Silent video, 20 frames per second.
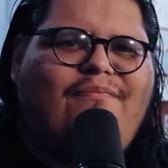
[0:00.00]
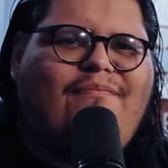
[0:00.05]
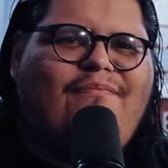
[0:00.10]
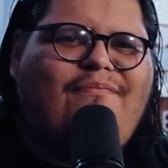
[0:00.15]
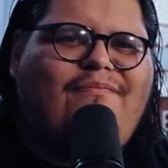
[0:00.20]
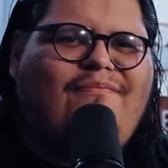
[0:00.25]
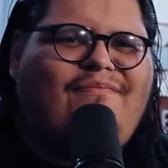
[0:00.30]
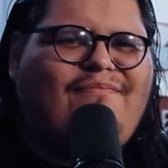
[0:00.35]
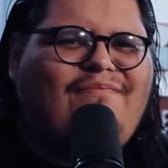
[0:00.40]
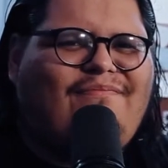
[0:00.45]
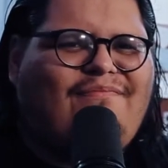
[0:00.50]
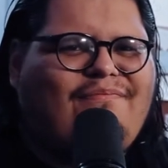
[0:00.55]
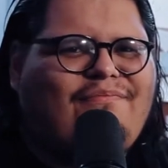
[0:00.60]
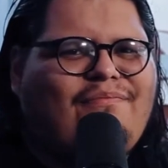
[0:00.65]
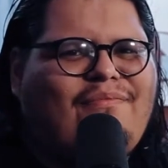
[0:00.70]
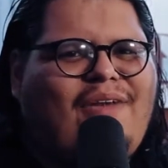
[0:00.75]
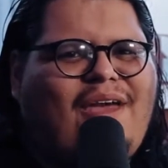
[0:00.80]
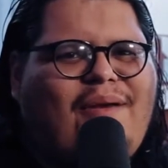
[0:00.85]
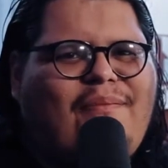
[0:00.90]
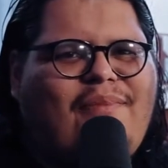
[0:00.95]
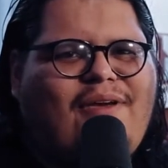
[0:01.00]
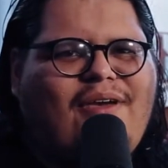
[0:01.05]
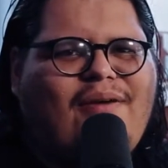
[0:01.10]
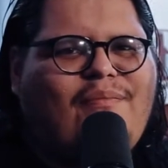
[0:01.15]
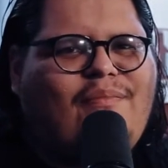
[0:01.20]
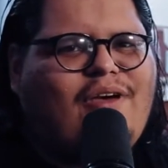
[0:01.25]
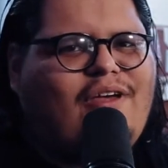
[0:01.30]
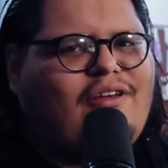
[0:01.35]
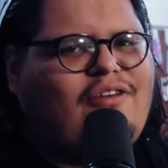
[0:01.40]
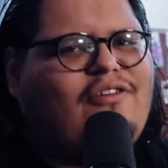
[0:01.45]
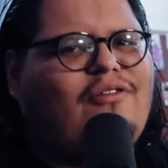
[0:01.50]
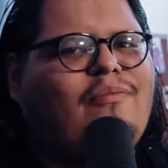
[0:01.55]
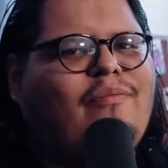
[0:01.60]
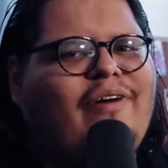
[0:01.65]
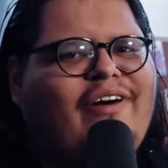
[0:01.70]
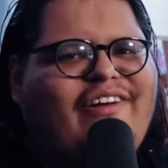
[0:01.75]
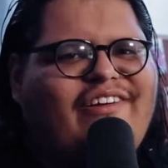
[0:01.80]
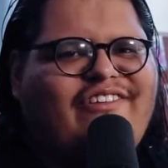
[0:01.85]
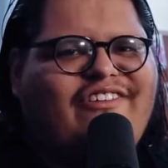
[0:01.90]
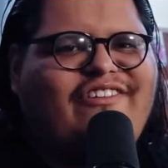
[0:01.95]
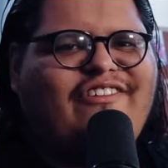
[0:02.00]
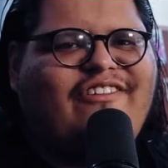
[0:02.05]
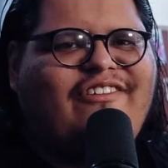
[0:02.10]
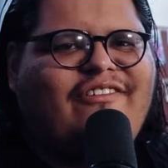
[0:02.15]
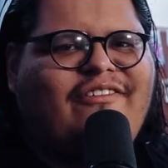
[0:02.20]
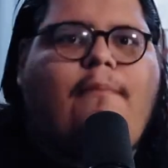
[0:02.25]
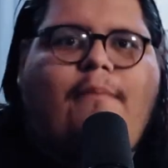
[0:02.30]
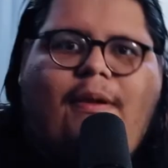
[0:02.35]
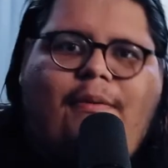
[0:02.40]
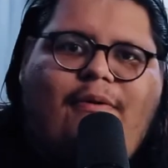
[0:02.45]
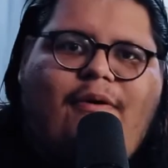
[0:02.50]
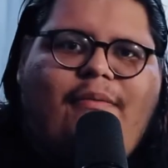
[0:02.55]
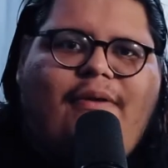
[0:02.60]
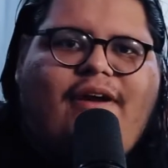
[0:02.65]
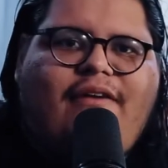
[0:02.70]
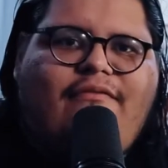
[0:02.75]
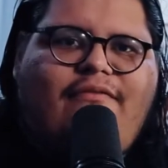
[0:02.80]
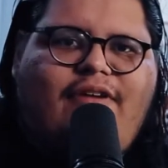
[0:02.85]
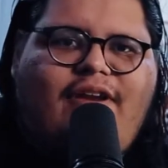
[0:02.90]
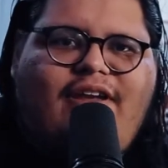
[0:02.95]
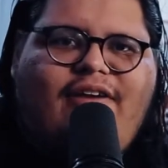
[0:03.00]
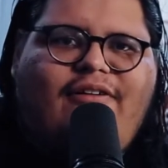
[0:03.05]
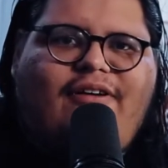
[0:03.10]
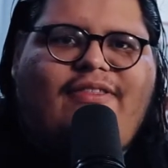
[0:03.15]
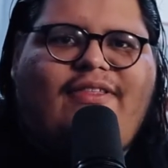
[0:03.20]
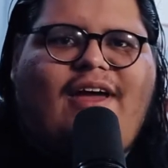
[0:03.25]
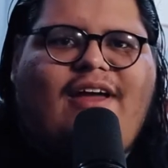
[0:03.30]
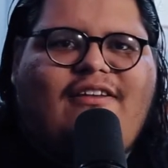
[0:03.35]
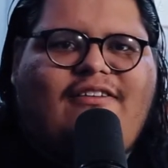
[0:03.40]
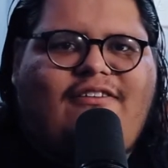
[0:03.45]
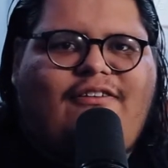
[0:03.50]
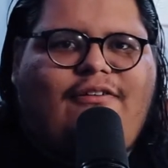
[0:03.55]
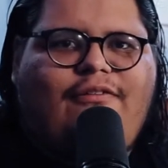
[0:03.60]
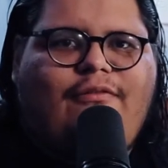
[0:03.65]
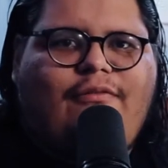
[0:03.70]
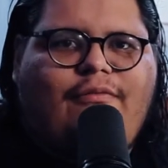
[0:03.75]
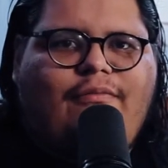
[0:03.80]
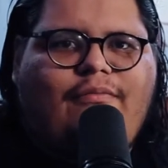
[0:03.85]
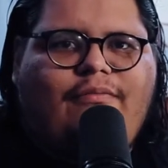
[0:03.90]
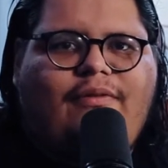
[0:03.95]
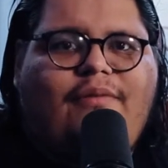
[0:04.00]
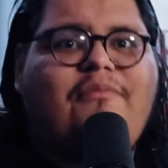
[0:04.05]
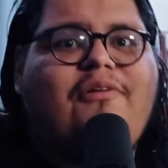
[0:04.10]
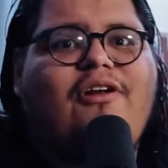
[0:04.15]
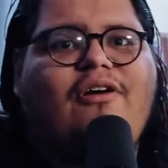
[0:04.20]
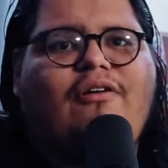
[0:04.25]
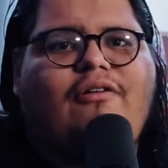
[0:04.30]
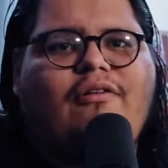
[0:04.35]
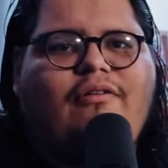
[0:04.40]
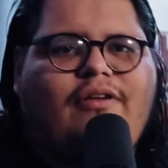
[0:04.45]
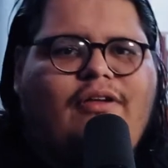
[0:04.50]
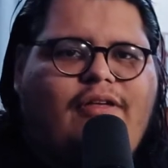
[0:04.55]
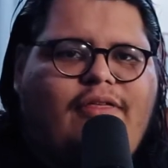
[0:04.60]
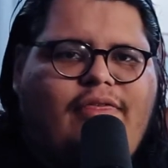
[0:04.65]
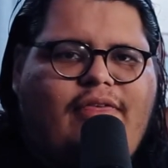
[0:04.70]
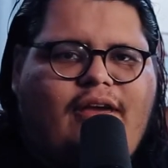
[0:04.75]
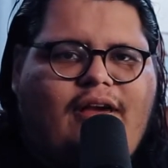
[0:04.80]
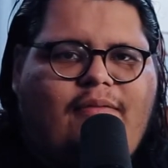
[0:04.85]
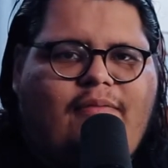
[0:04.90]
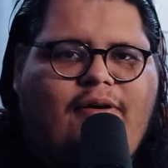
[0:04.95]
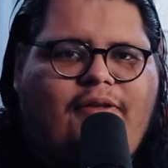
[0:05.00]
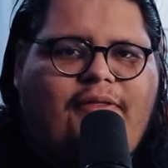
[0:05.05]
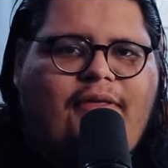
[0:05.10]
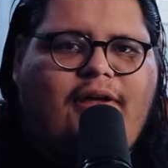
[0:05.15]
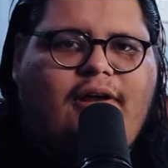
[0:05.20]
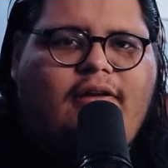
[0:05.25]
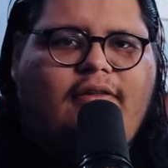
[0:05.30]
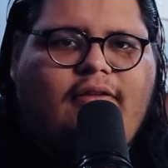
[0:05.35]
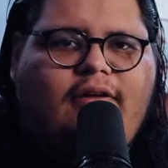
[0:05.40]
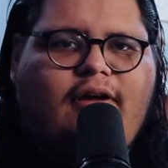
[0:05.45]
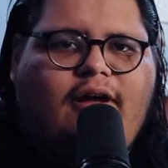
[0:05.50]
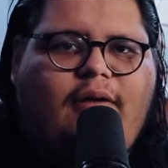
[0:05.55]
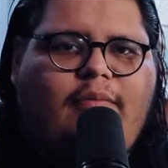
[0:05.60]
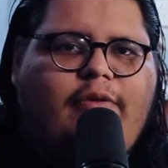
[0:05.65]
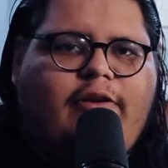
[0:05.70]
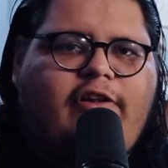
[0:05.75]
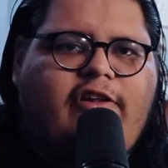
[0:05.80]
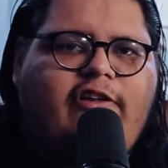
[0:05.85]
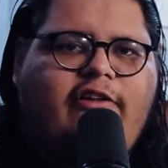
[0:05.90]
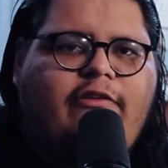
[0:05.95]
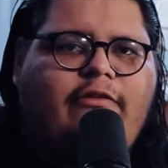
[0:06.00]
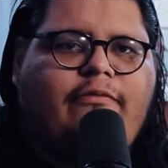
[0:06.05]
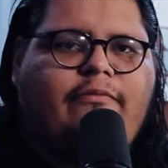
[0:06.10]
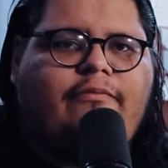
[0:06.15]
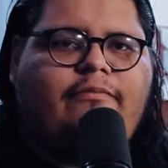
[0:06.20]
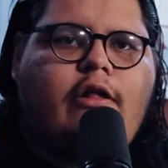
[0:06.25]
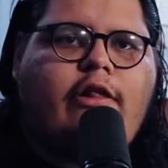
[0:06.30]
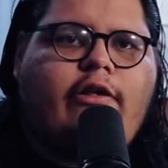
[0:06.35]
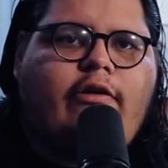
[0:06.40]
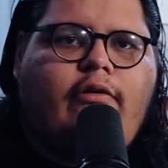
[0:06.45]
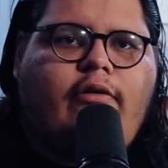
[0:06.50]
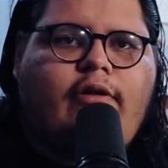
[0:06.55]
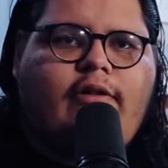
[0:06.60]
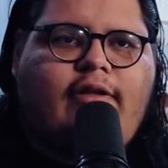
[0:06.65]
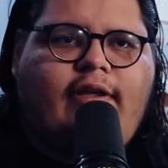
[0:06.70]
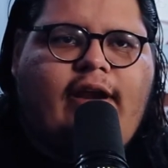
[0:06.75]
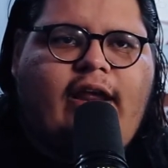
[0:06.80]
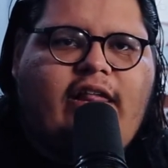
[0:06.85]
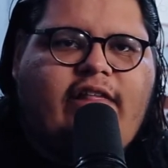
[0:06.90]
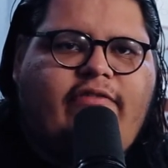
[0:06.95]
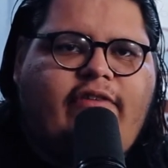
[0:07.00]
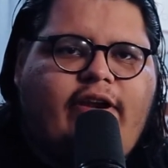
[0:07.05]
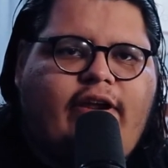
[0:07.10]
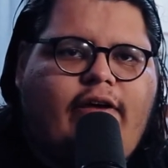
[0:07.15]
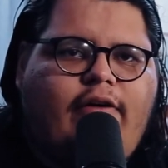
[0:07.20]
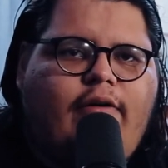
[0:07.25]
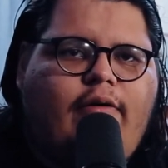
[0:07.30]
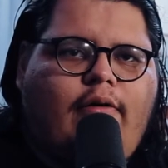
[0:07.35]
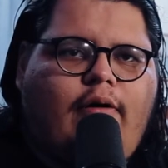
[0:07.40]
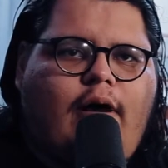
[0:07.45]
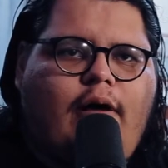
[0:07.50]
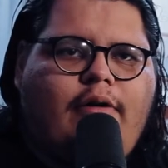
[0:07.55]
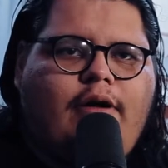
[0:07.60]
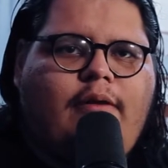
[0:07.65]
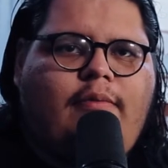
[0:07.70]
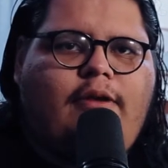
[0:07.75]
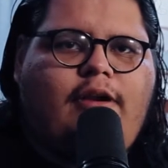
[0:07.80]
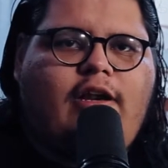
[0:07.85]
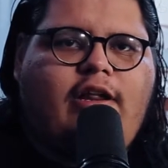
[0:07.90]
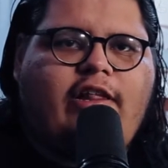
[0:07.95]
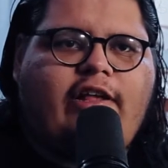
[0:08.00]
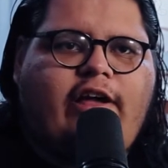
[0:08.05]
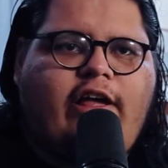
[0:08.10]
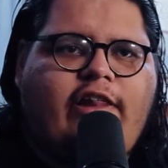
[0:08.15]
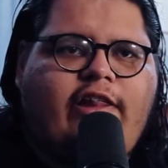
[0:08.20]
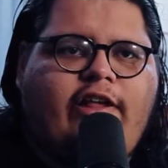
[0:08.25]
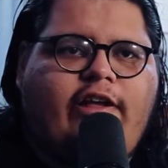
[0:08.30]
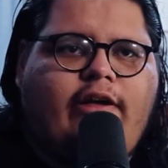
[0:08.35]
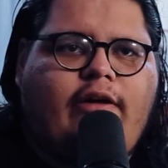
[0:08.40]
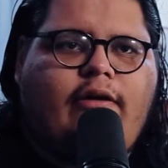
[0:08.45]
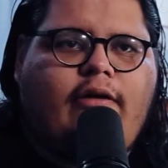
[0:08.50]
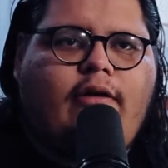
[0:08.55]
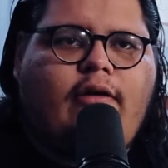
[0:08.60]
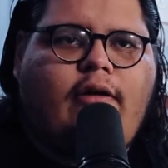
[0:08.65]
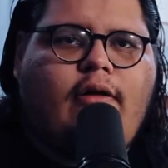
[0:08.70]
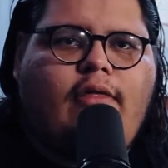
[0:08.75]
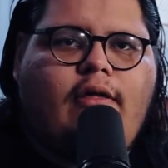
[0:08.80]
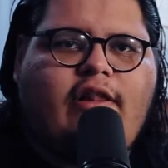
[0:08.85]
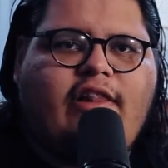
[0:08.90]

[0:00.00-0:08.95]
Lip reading: maybe a bit too much. Maybe I'll make a video on that too. Let me know what you think about that in the comments. So in today's video, I'm going to be discussing the